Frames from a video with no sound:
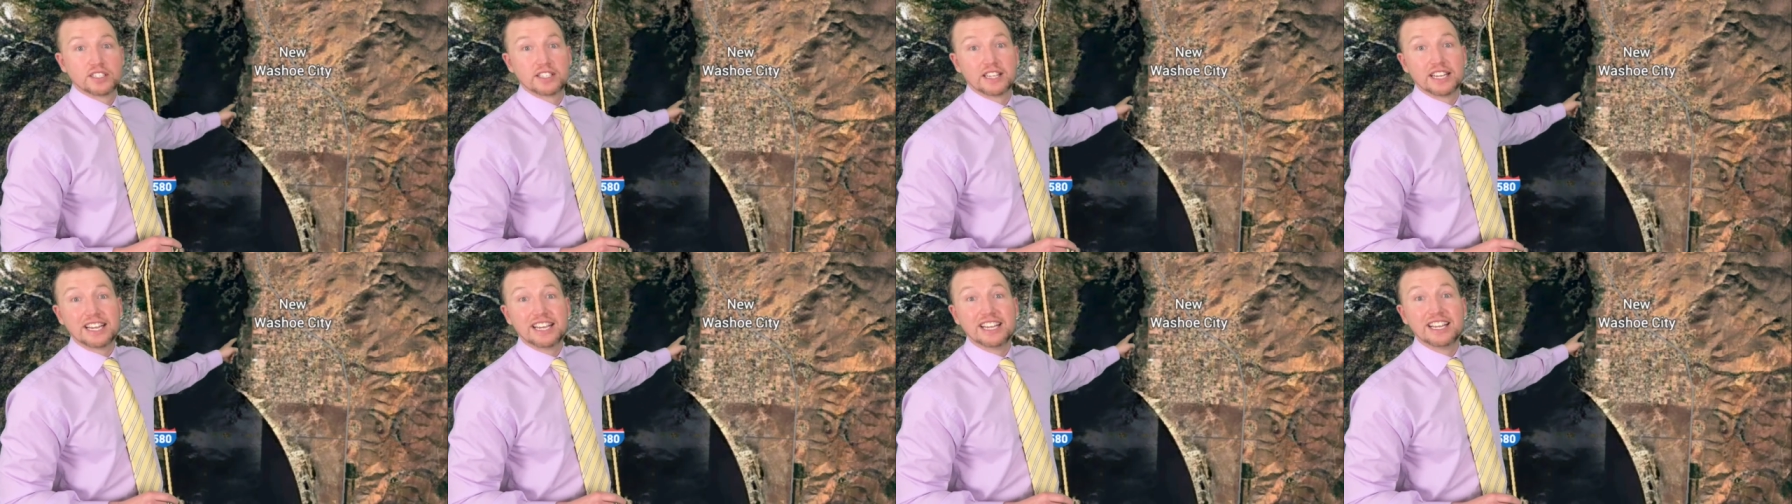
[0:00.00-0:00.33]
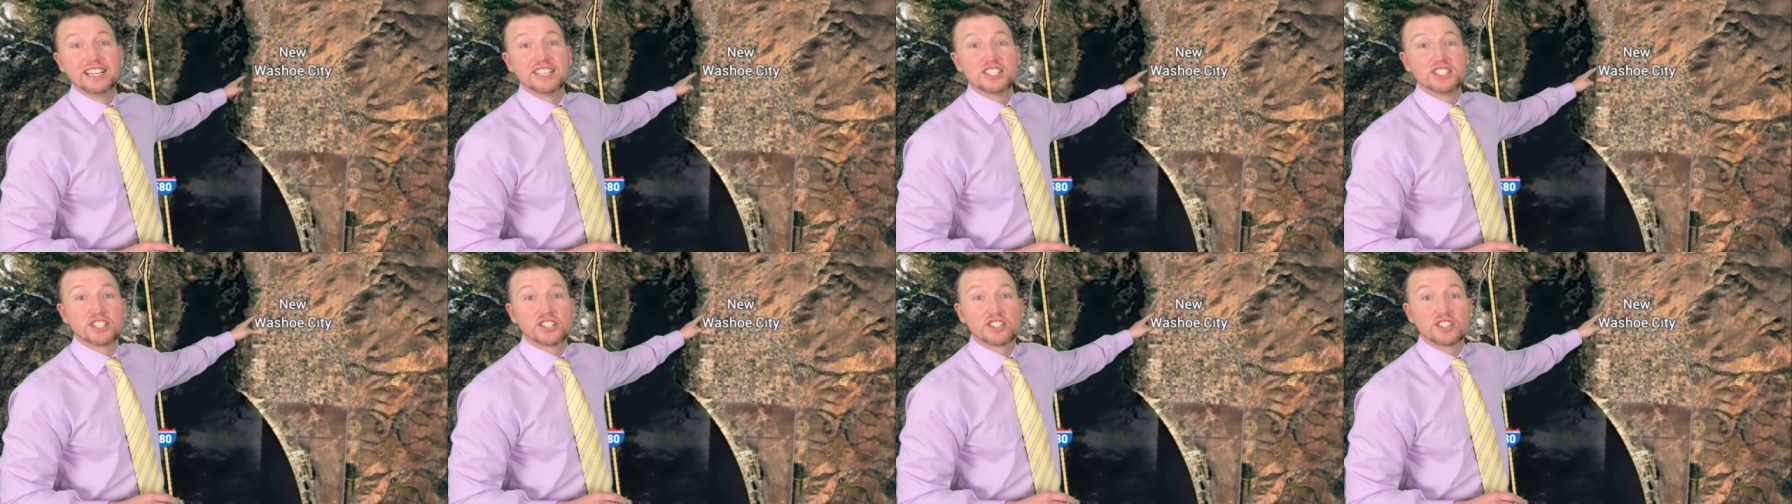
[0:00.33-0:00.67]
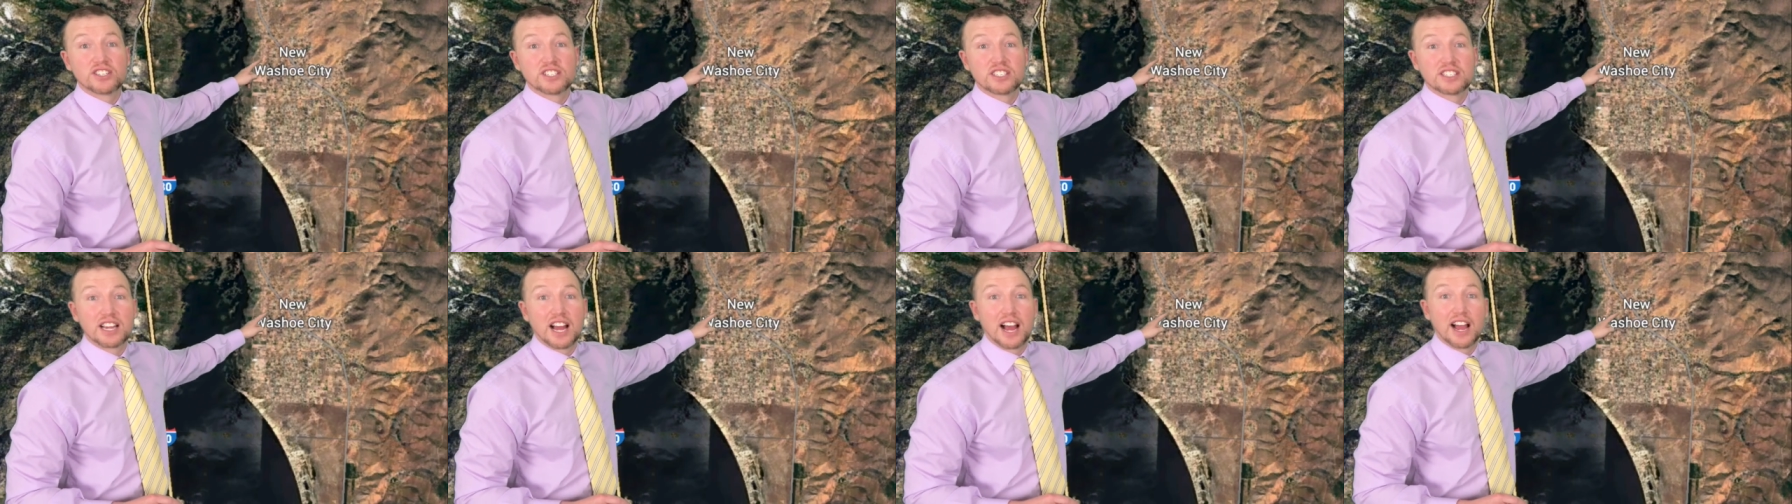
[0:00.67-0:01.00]
the eastern
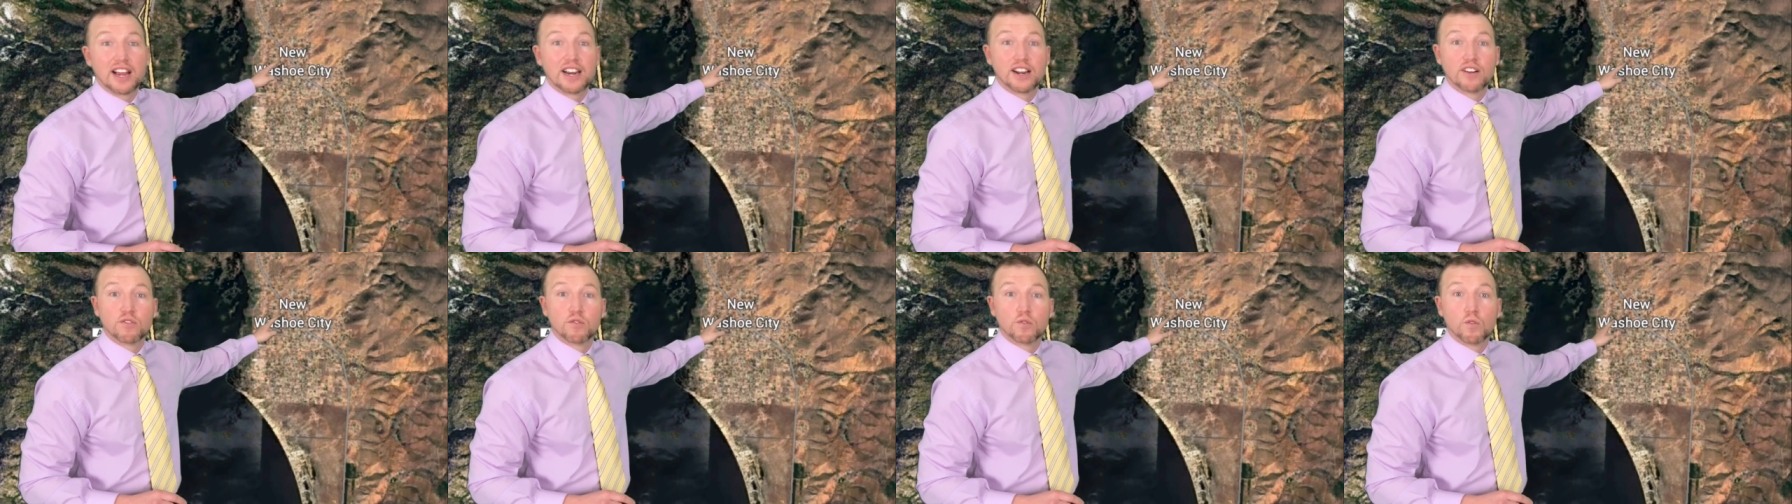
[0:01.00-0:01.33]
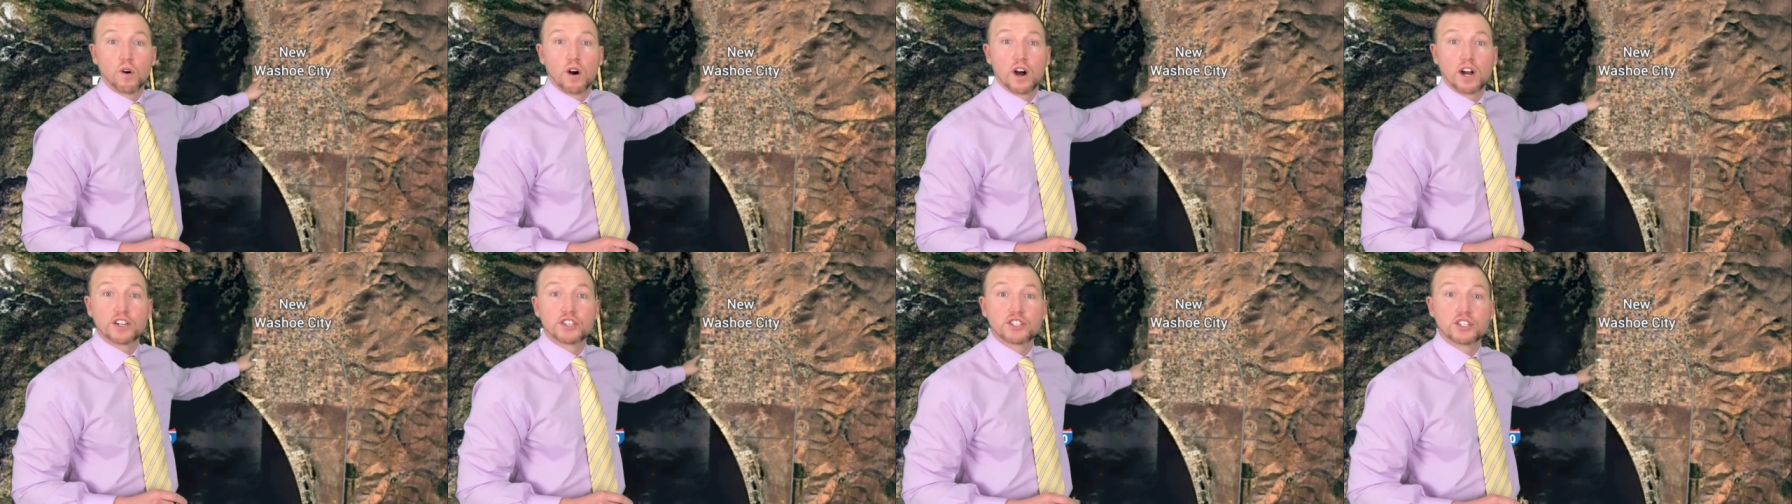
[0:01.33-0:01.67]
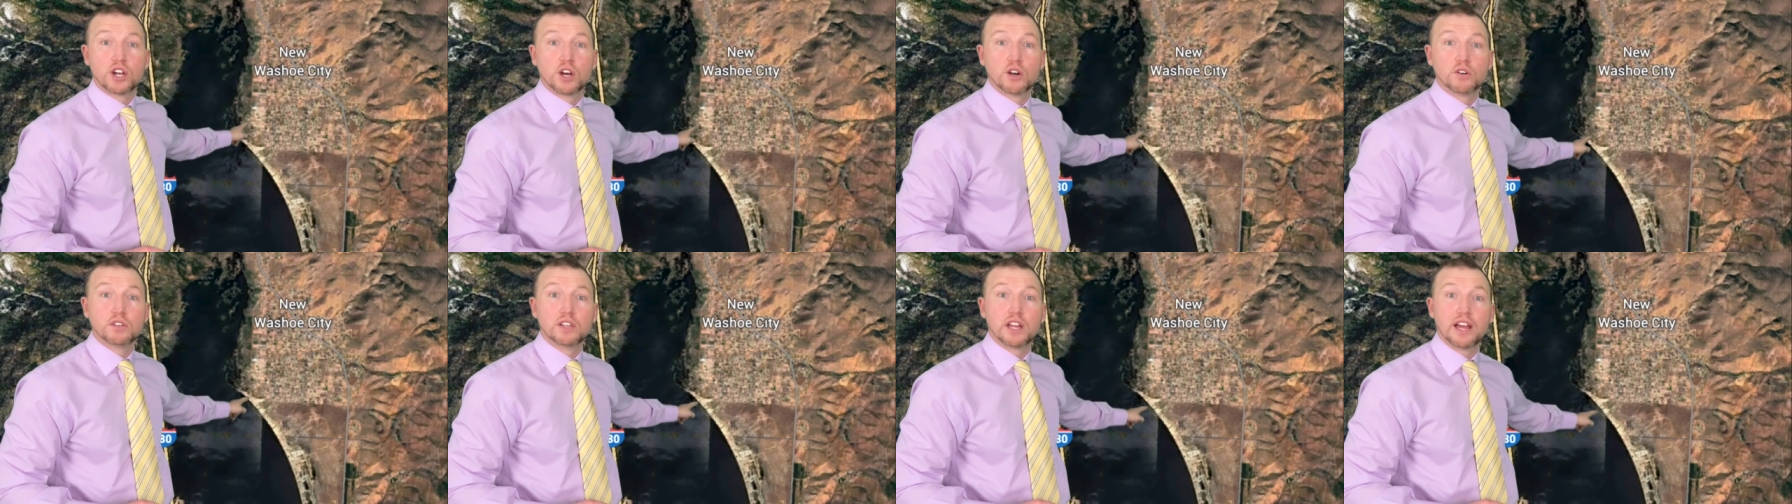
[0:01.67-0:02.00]
side of
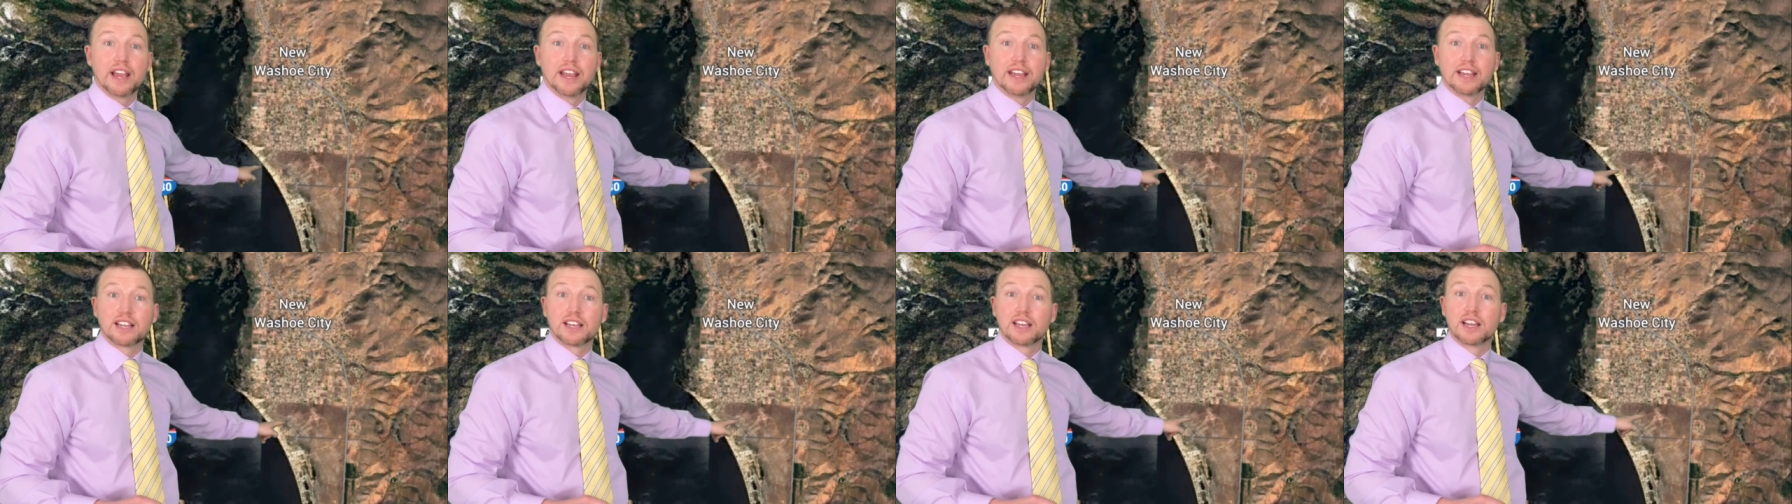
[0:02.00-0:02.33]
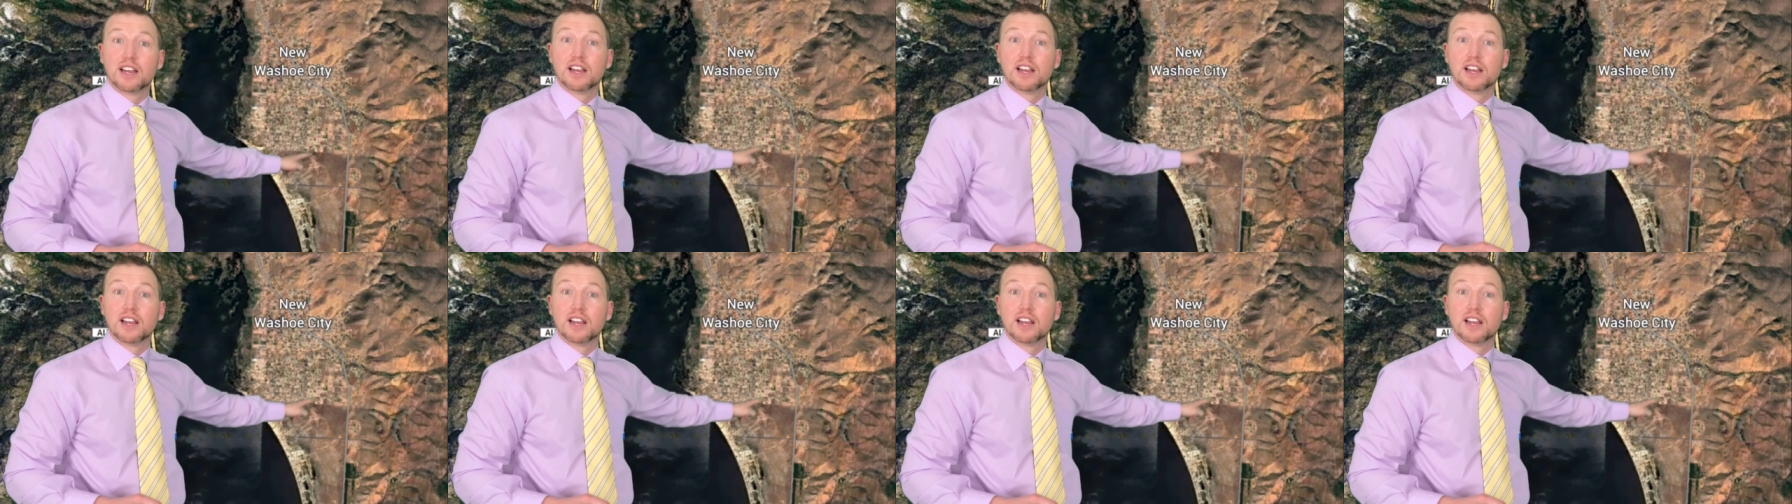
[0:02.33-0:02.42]
Washoe Lake.